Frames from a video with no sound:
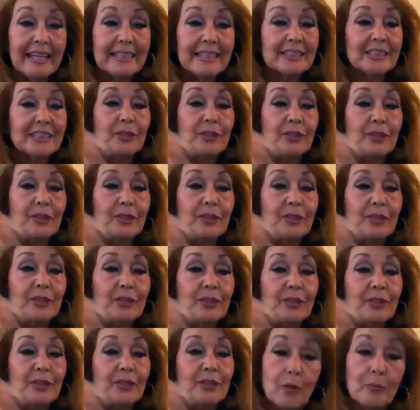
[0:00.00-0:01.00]
And so he
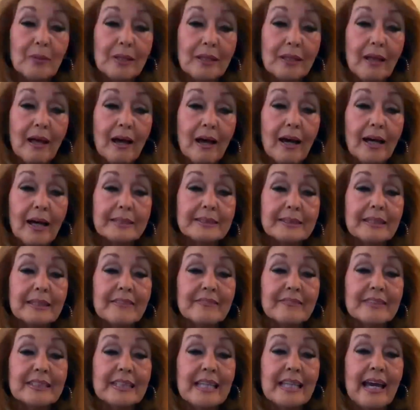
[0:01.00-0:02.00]
wasn't home a
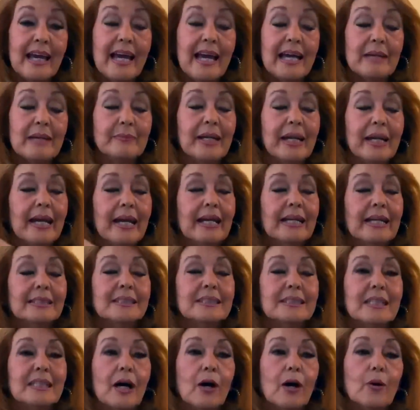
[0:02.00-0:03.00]
lot of the time.
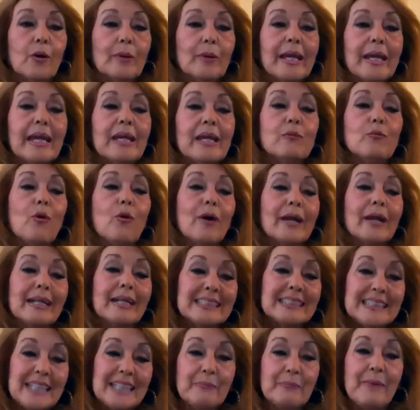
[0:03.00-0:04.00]
So he
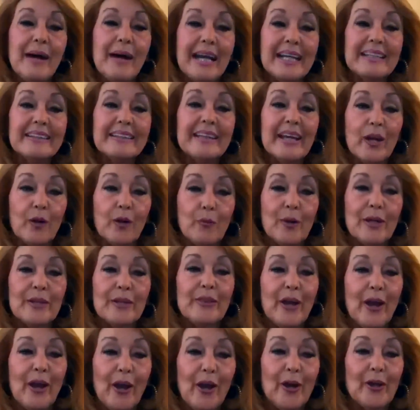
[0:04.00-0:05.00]
wanted somebody there
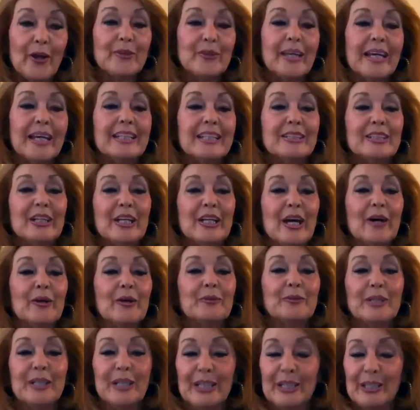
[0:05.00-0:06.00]
with her that,
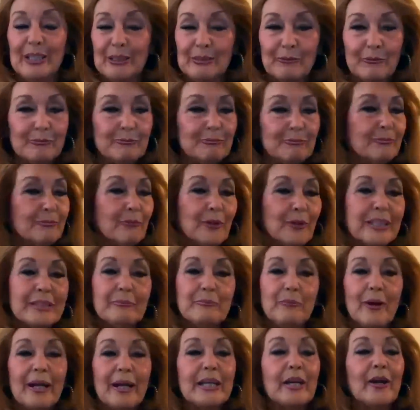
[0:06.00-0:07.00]
would
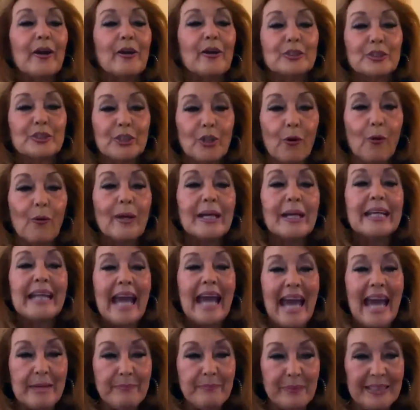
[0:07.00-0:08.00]
bring her joy and
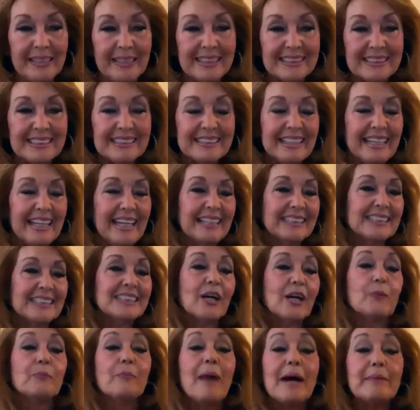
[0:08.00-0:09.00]
happiness. And
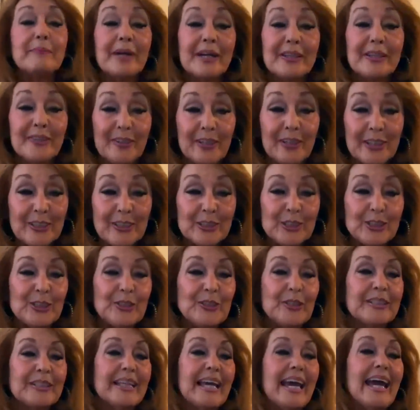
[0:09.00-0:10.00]
so my mother
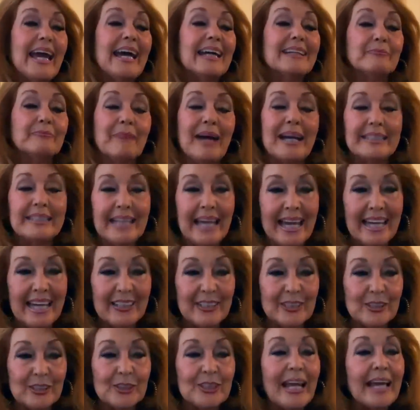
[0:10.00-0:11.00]
understood that, my
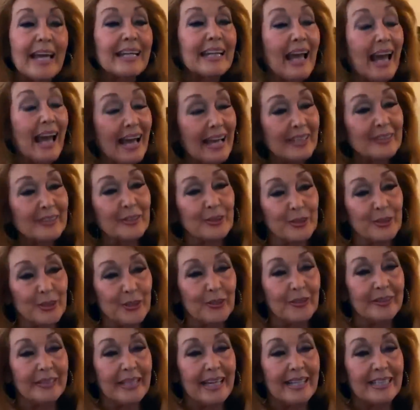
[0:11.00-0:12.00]
dad understood, and I
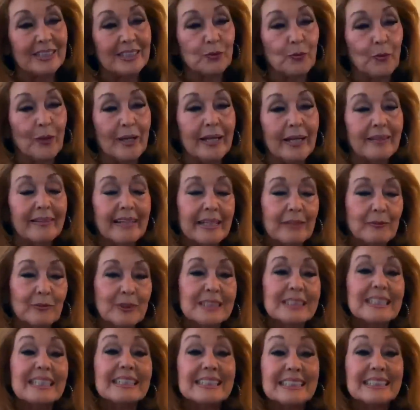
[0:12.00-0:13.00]
understood that as well, and
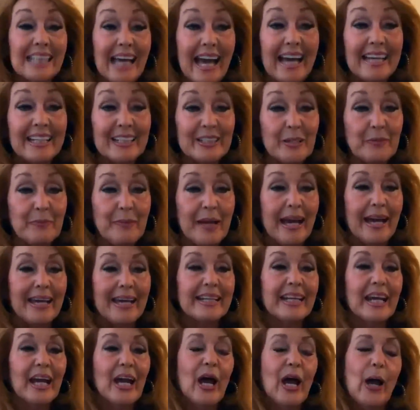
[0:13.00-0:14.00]
was excited
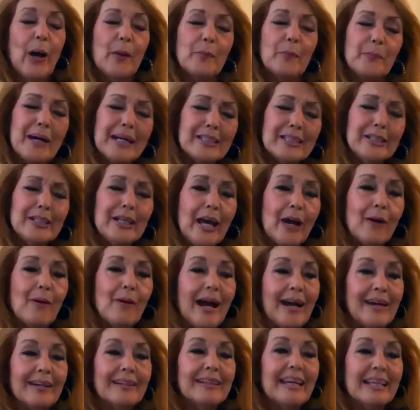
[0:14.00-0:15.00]
about it. But, you
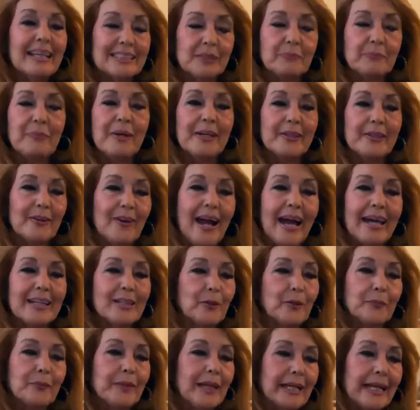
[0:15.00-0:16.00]
know, as a mother, I
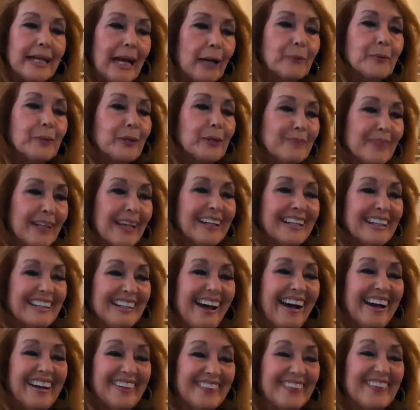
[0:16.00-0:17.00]
don't think I would have done
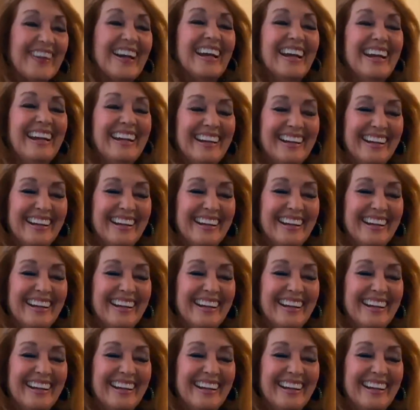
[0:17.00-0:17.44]
it either.